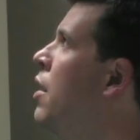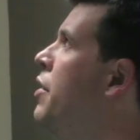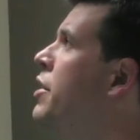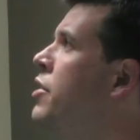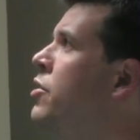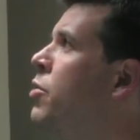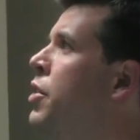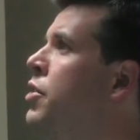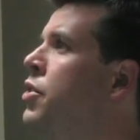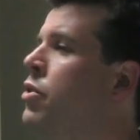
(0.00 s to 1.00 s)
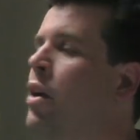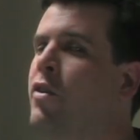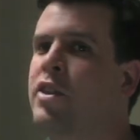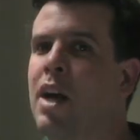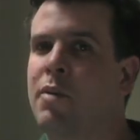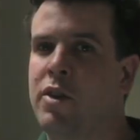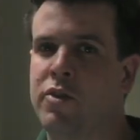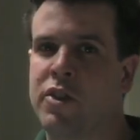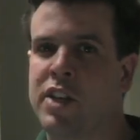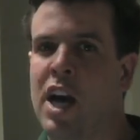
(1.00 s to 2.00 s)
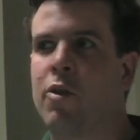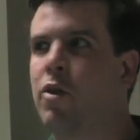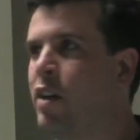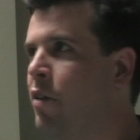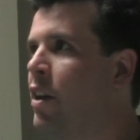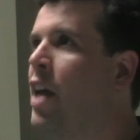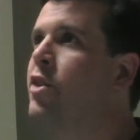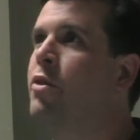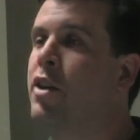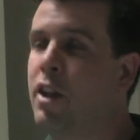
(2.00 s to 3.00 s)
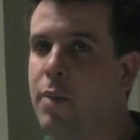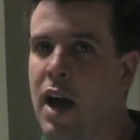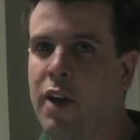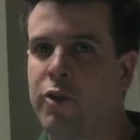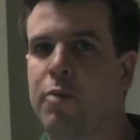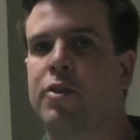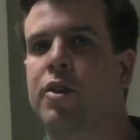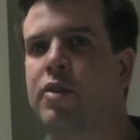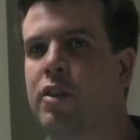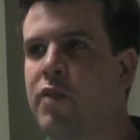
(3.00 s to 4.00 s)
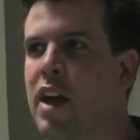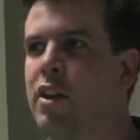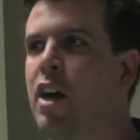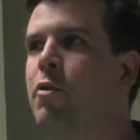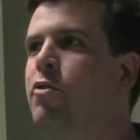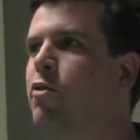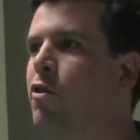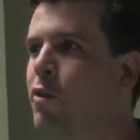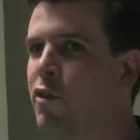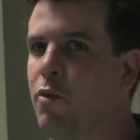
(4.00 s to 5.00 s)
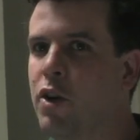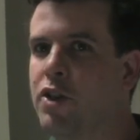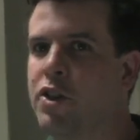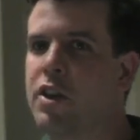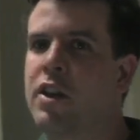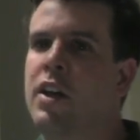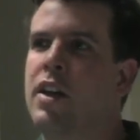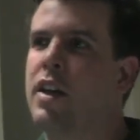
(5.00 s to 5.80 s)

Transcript: This is going to, every time they use the shower or even enter into the bathroom, turn this fan on, which will remove moisture